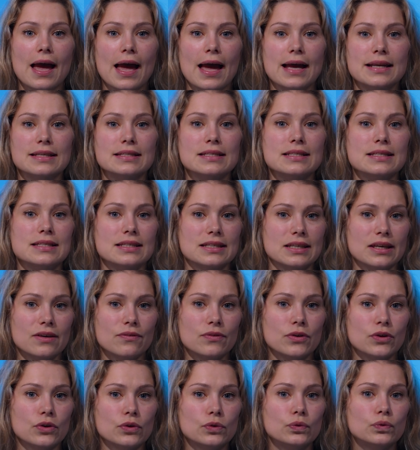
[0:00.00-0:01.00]
and
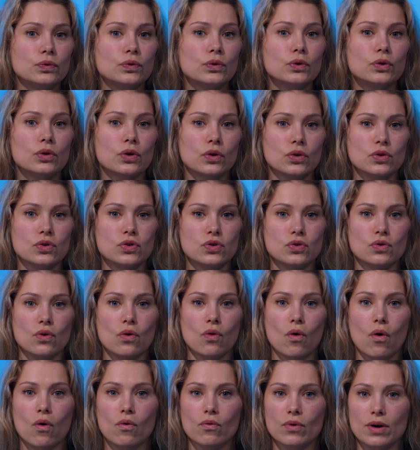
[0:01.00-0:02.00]
give you full
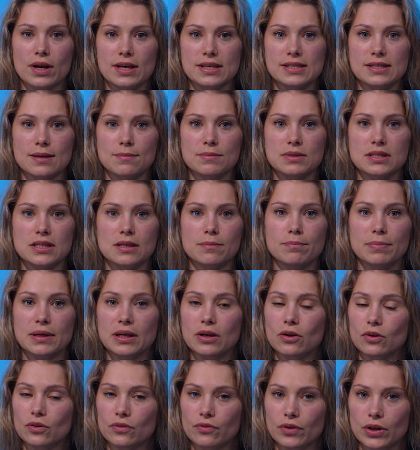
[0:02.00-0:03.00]
control over
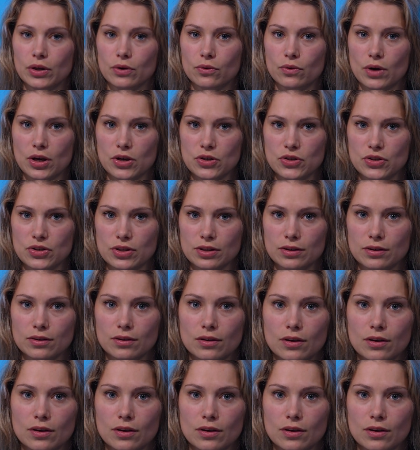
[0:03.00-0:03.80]
SMTP configuration.